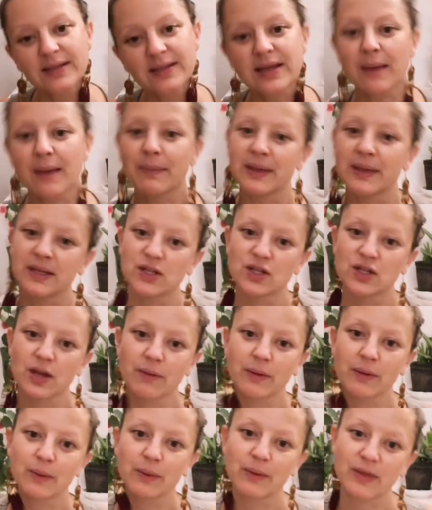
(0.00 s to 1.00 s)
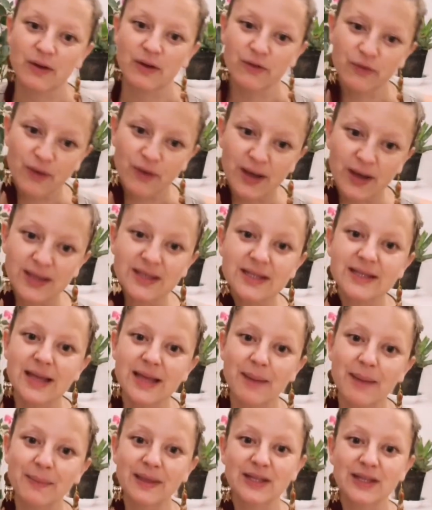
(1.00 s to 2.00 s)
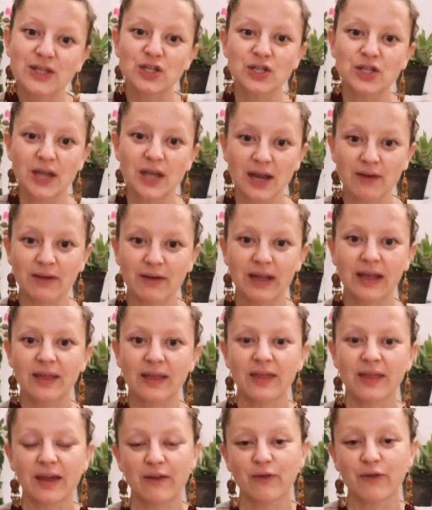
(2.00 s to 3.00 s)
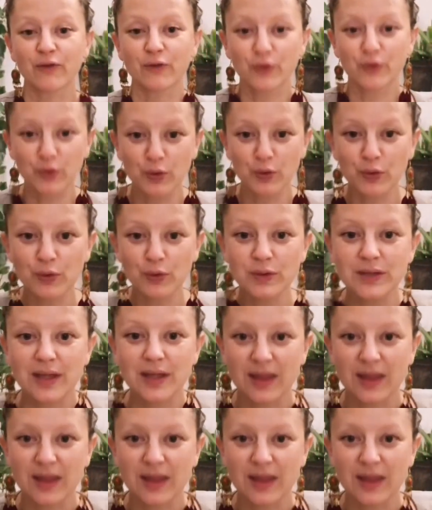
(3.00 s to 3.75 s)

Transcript: that means sharing with their friends, that means sharing their food,